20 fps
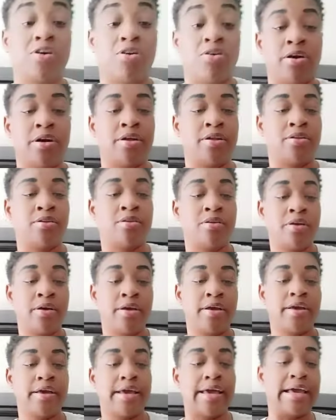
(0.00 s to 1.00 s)
on
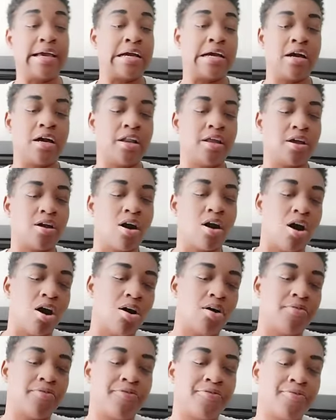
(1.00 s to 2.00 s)
and cutting
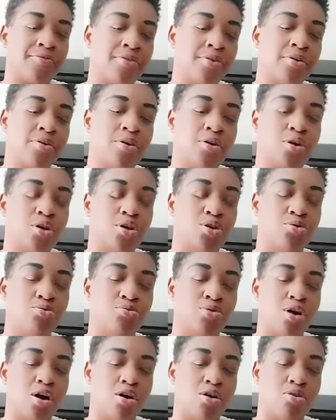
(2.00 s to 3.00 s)
off, you
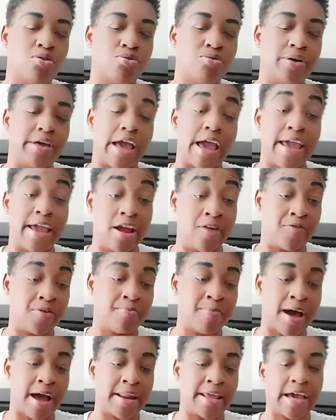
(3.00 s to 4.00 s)
know,
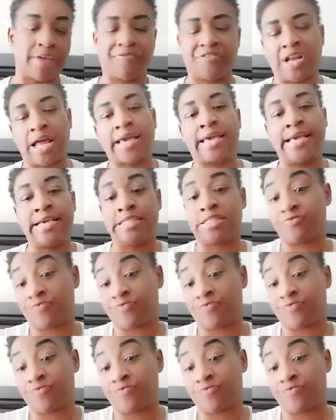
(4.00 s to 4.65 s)
everybody. I feel like he's